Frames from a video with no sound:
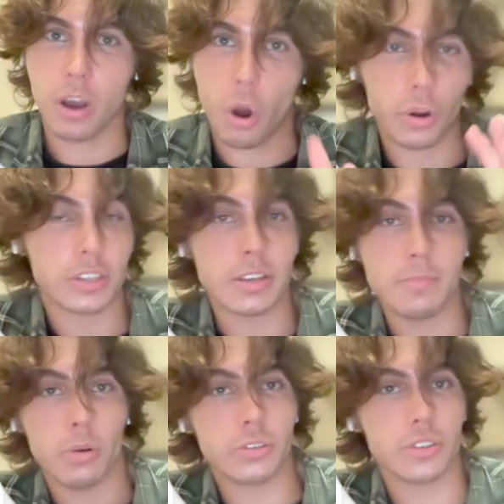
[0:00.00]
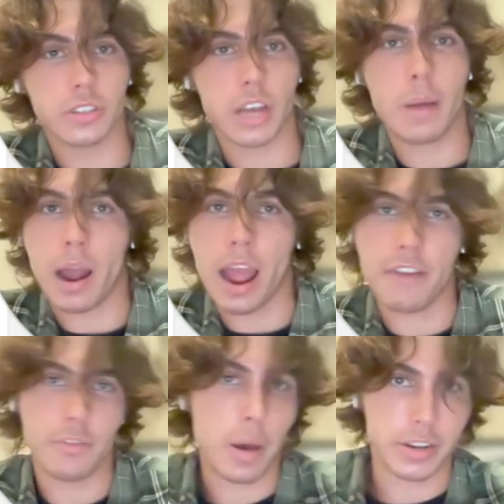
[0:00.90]
Honestly, most of the time I have
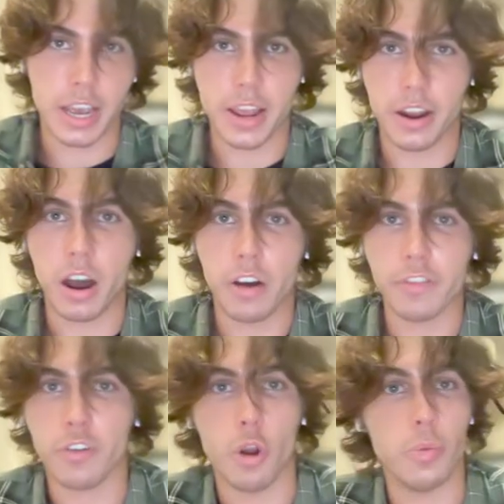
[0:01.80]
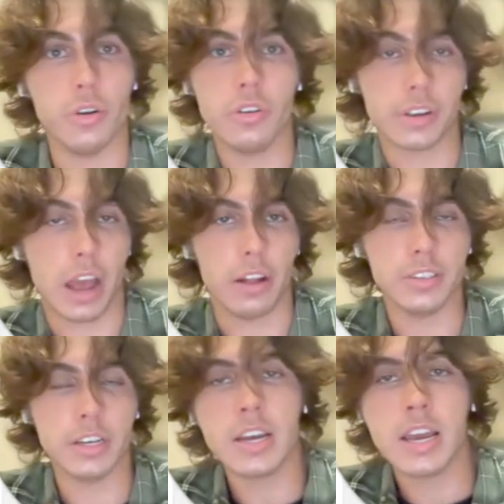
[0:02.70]
about a day and a half open
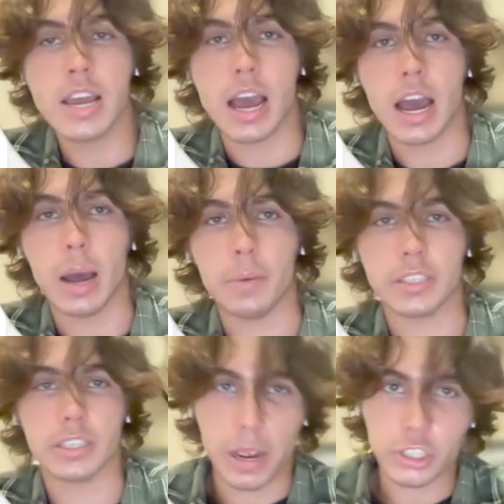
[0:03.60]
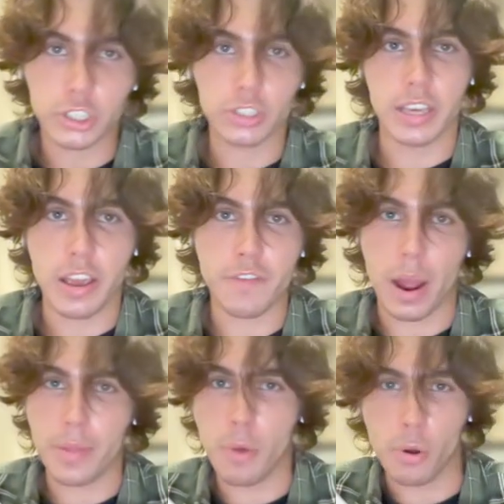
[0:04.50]
calendar, especially if
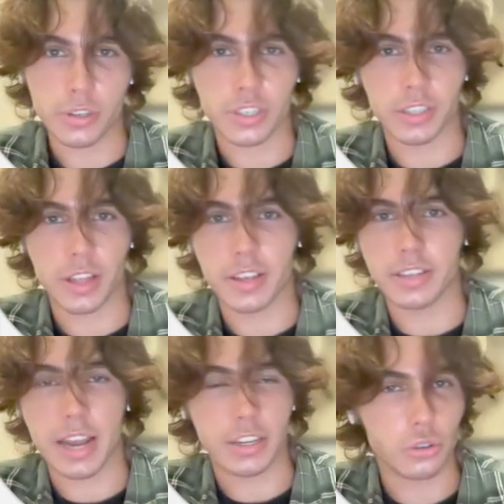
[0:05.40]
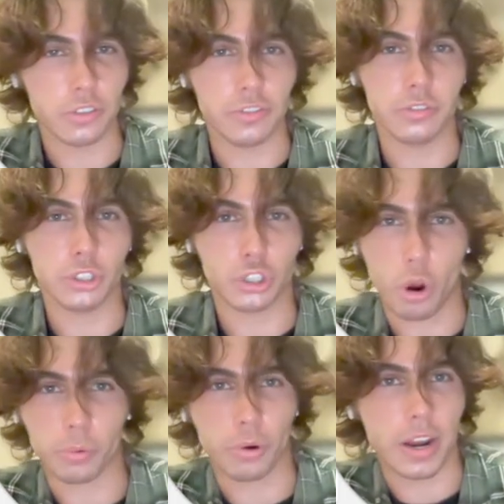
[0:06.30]
I'm noticing that there's any sort of show
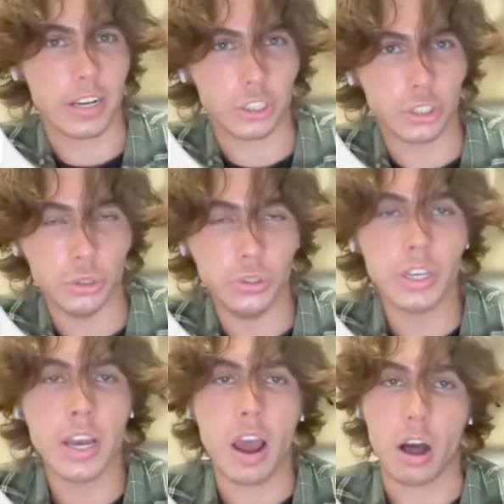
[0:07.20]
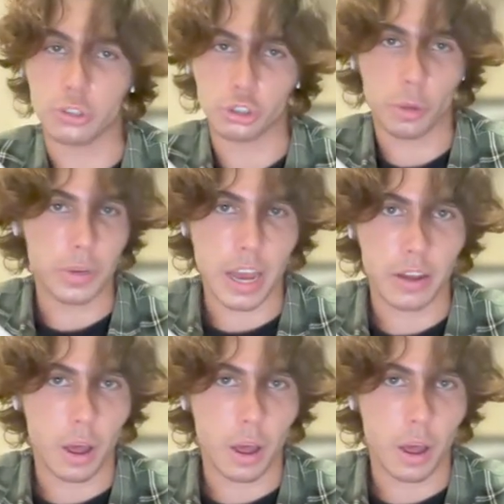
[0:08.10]
up rate issues. I'll drop it down.